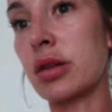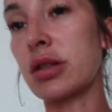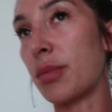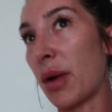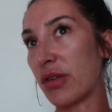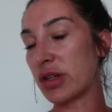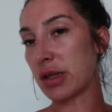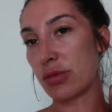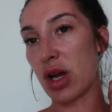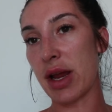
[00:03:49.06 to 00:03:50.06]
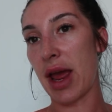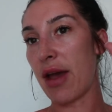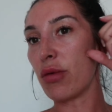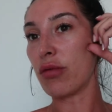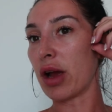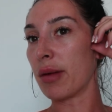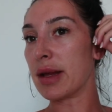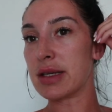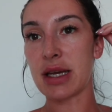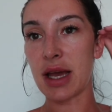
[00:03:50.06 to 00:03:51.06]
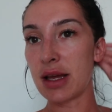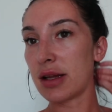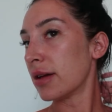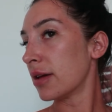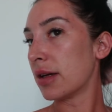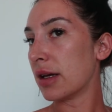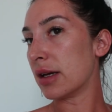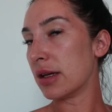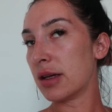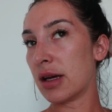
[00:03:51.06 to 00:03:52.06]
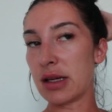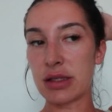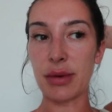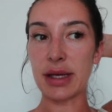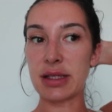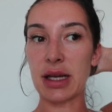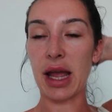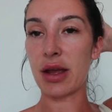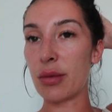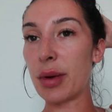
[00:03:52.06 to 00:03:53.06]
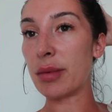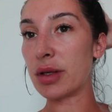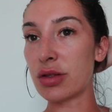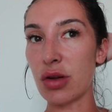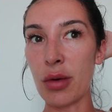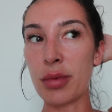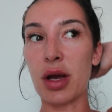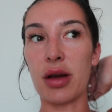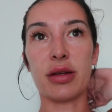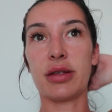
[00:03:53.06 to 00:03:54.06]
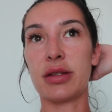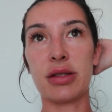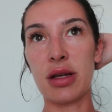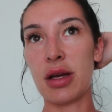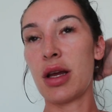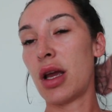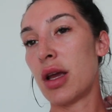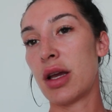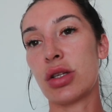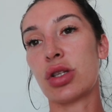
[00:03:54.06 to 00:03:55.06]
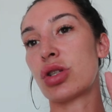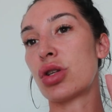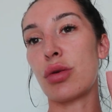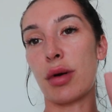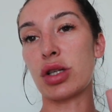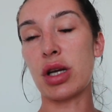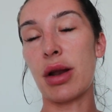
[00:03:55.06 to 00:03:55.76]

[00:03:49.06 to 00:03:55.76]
This is my first time trying it. Everyone recommended it as a way to get your baby to stop because it's too much.